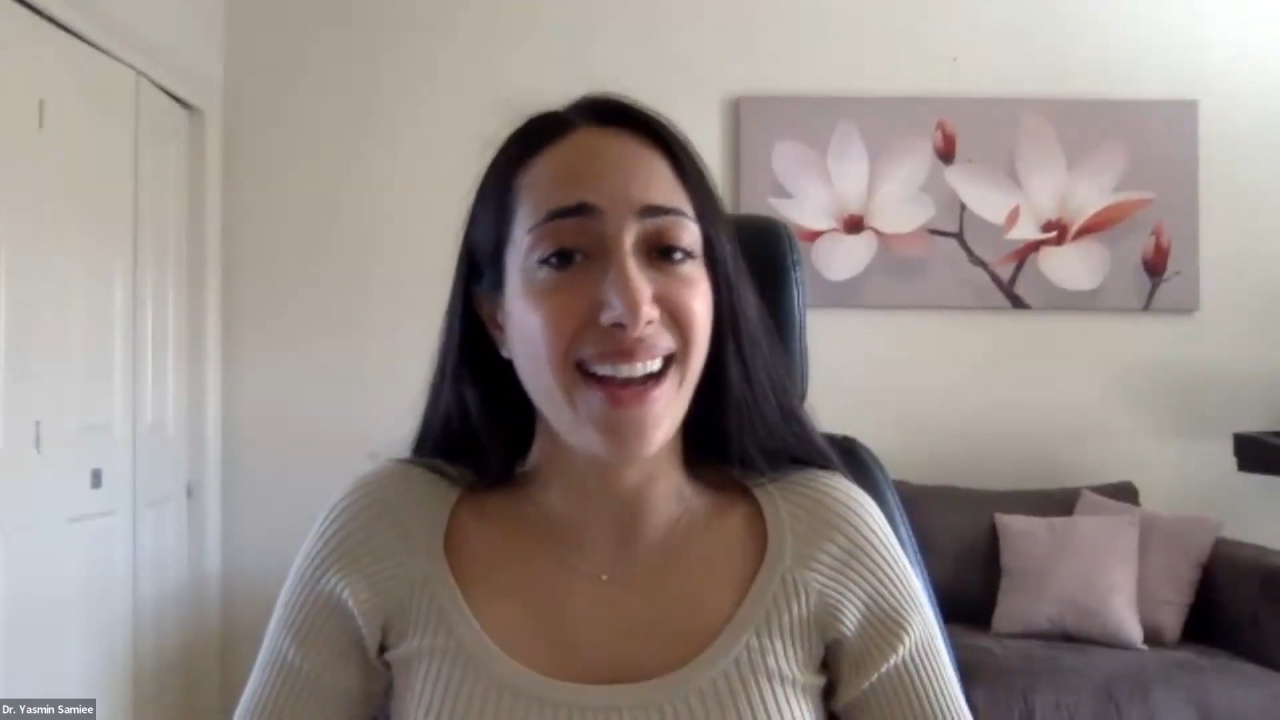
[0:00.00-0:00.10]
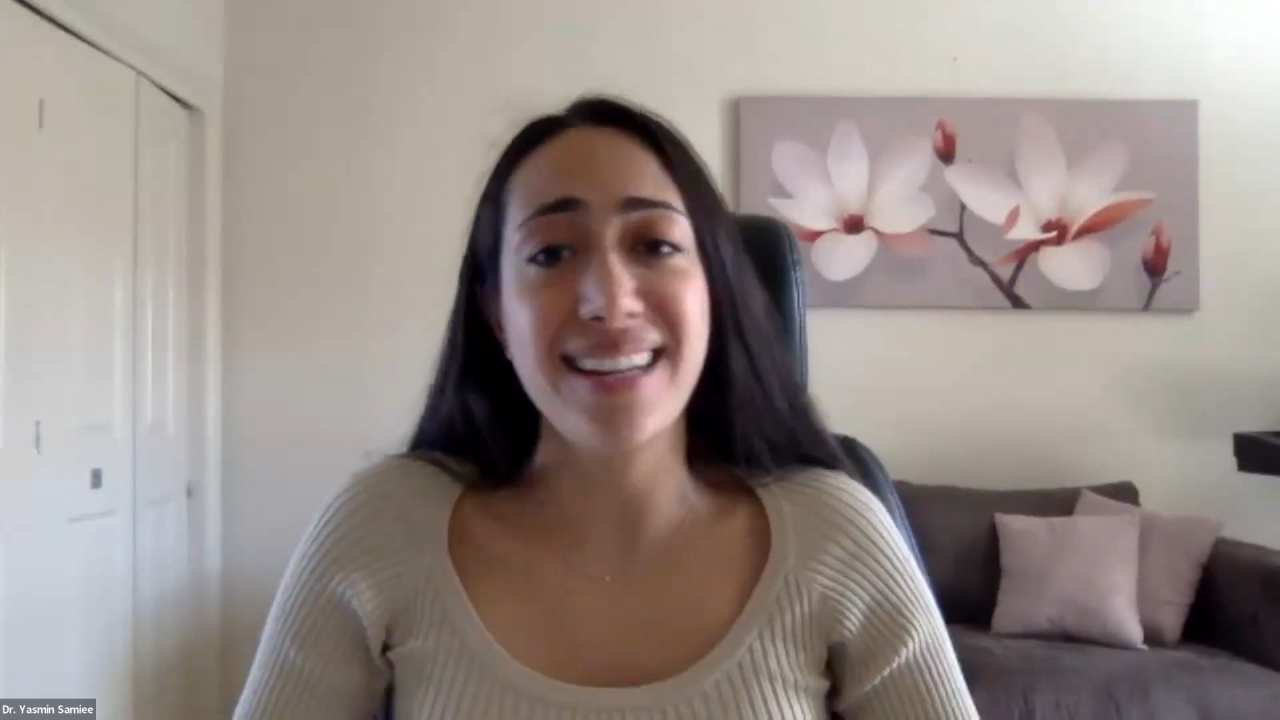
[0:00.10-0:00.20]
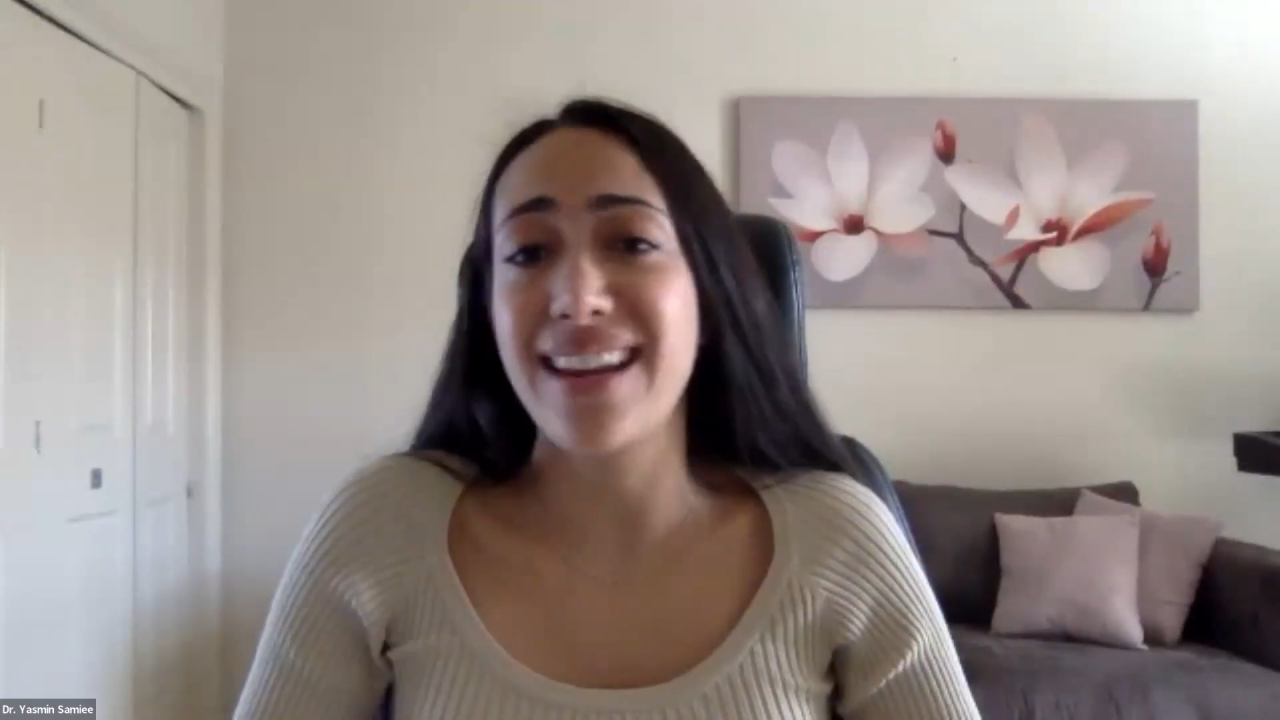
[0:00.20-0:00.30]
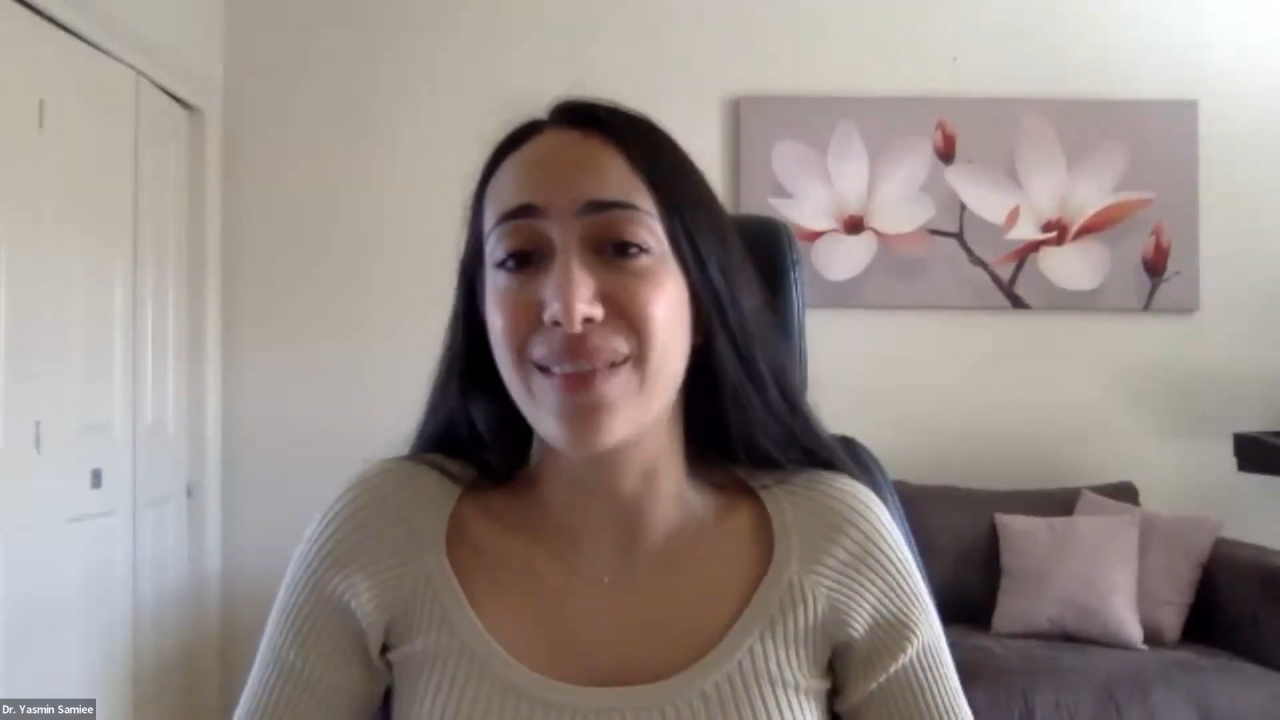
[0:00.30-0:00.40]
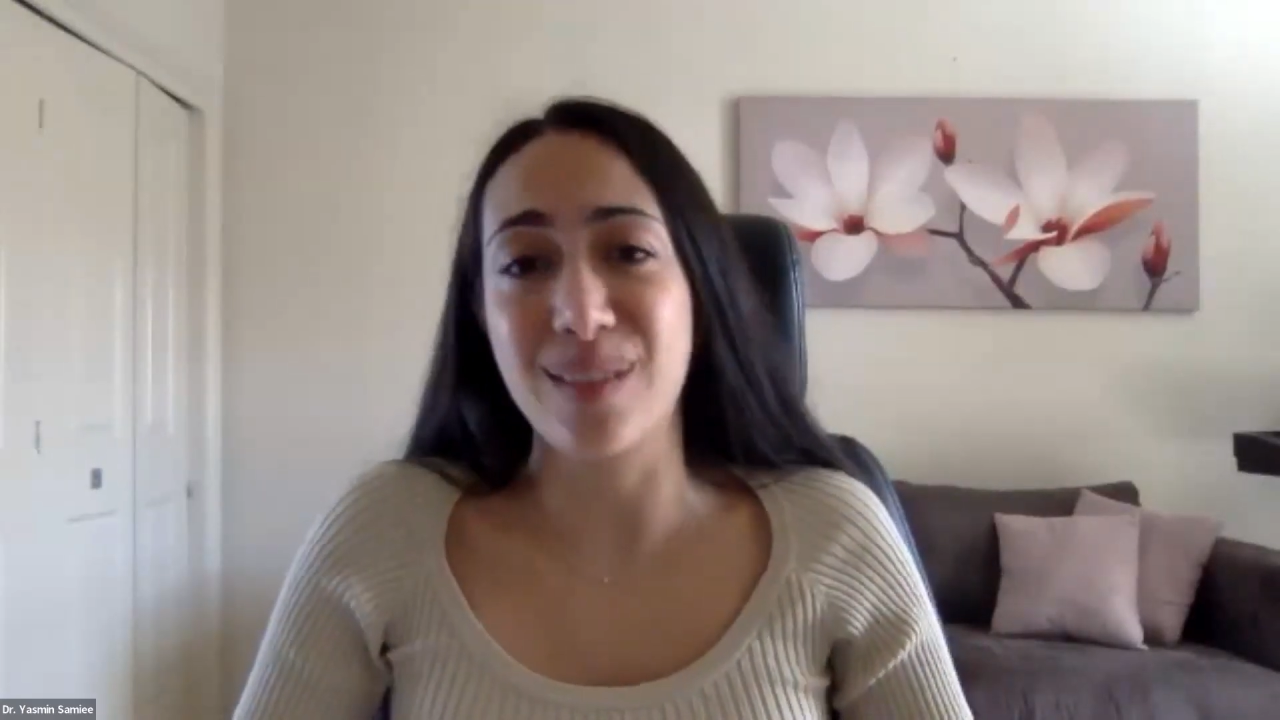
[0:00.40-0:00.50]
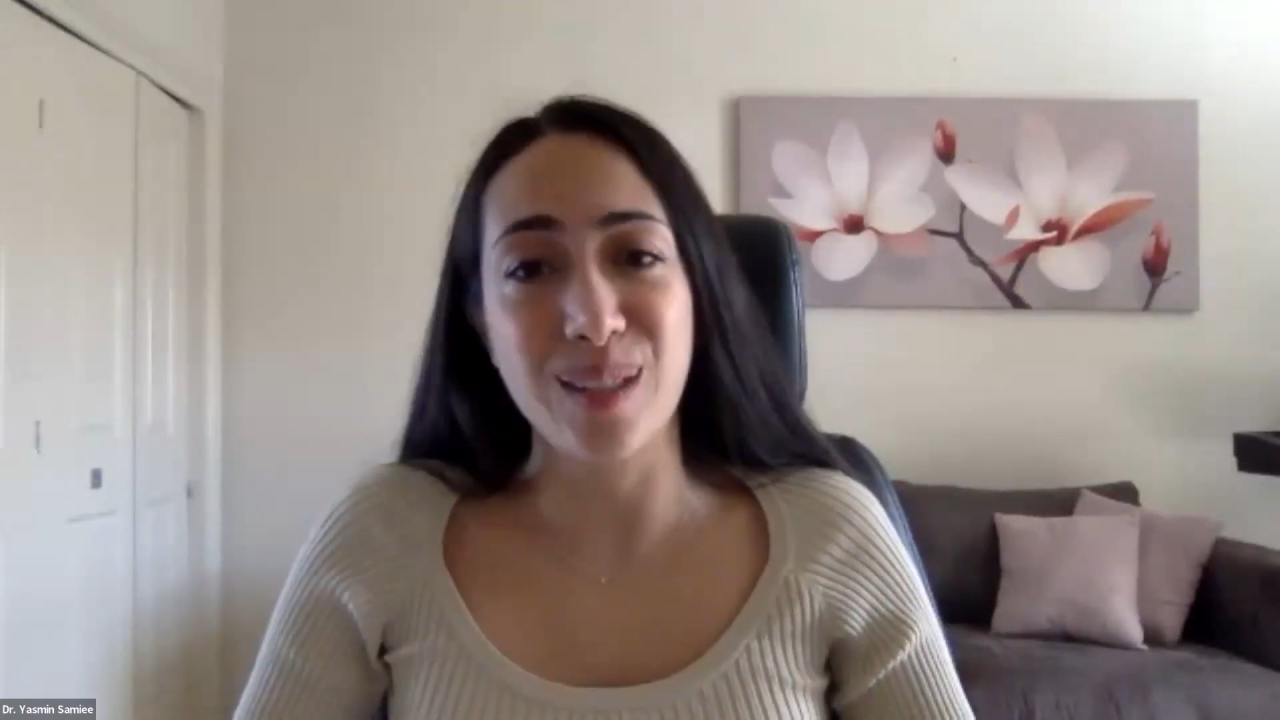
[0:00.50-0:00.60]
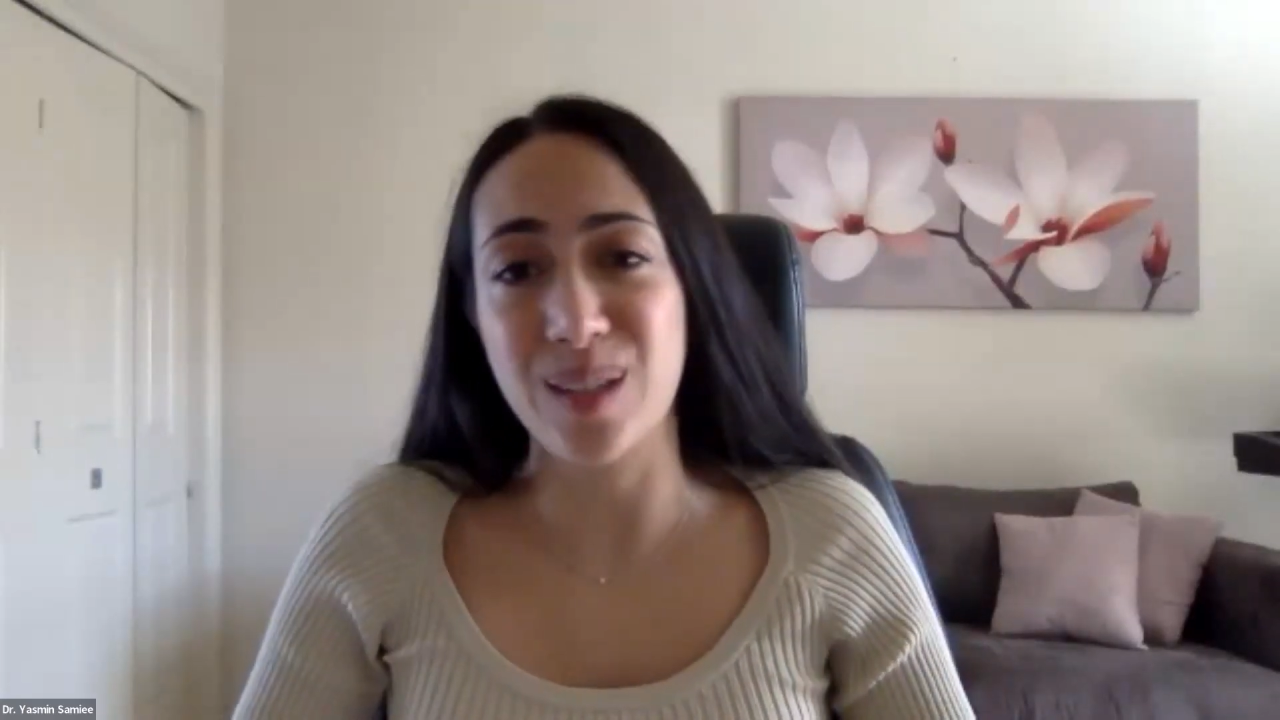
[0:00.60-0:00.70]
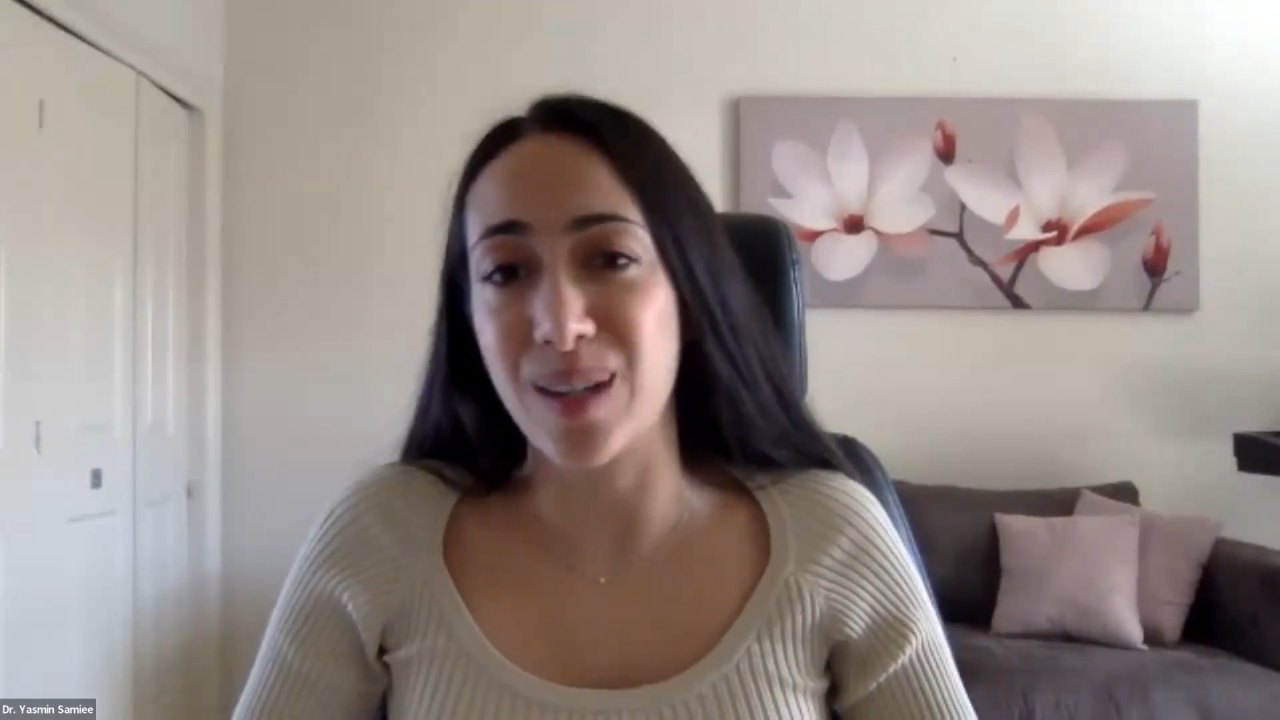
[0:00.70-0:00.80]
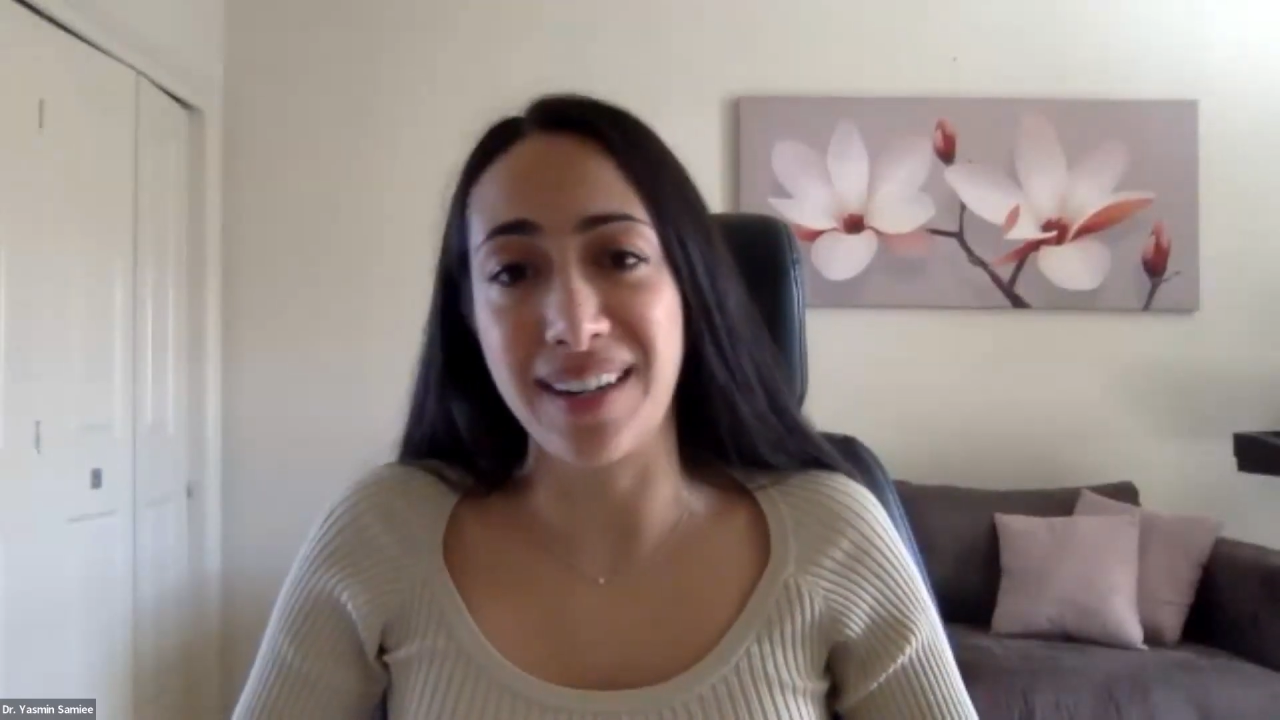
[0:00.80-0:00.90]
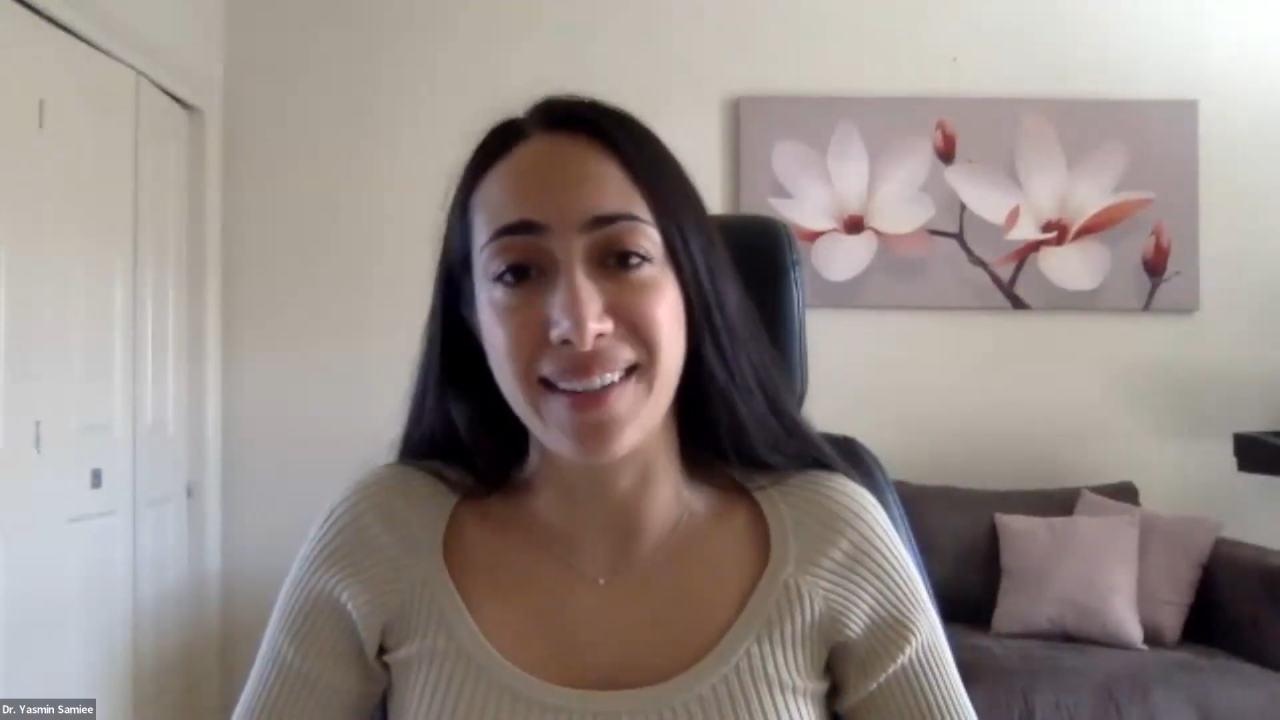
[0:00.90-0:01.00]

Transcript: I never saw a